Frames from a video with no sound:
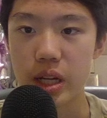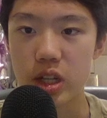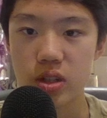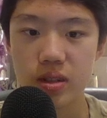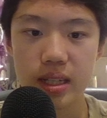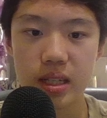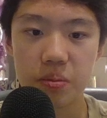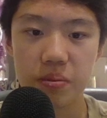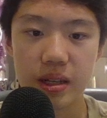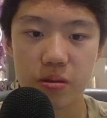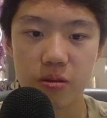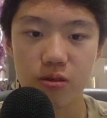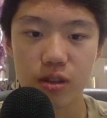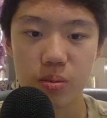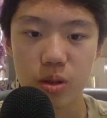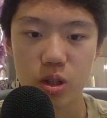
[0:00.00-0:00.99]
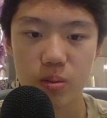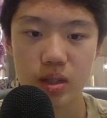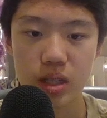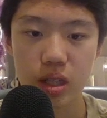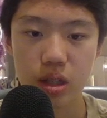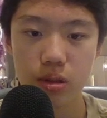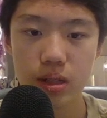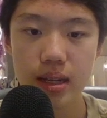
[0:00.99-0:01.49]
Engine says the best move is bishop
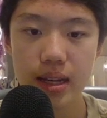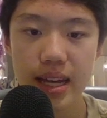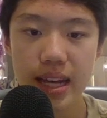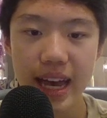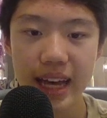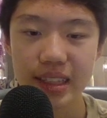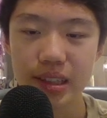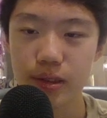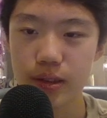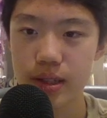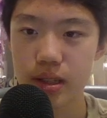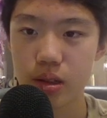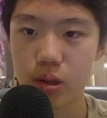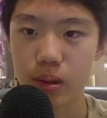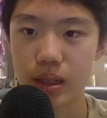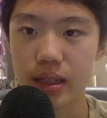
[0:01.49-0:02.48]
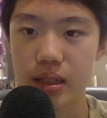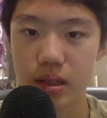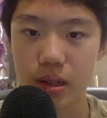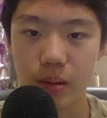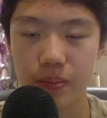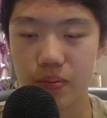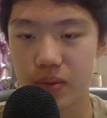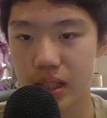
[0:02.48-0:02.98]
c3, and he loses the queen.
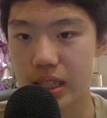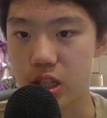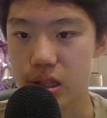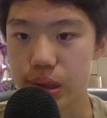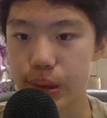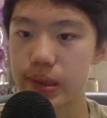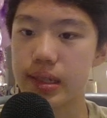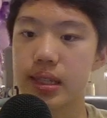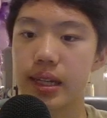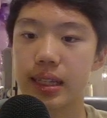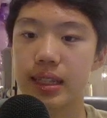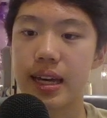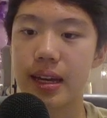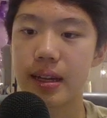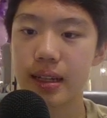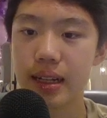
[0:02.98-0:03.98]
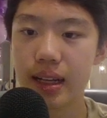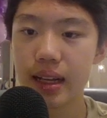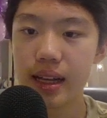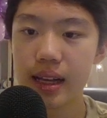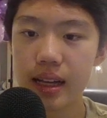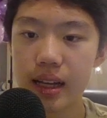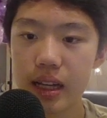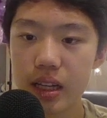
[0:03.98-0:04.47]
So he just loses like that.
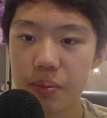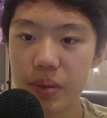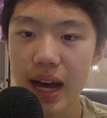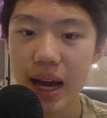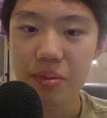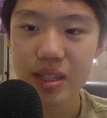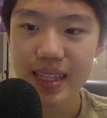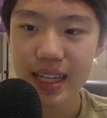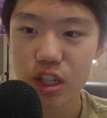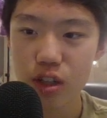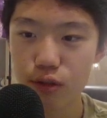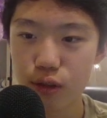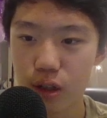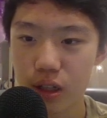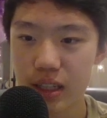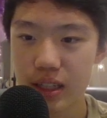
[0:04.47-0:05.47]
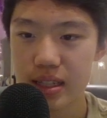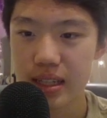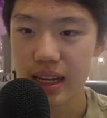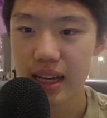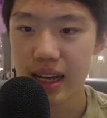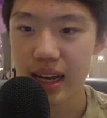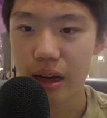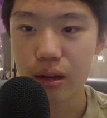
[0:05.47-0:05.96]
But I missed knight g4 because I